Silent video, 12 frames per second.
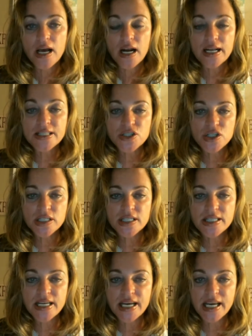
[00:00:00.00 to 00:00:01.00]
let's just
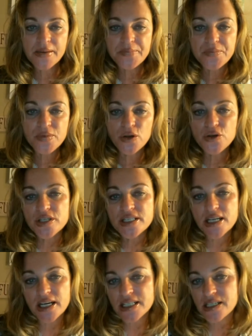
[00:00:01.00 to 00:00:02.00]
say you
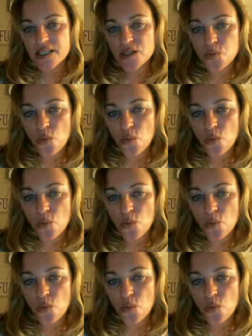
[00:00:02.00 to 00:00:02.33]
decide to just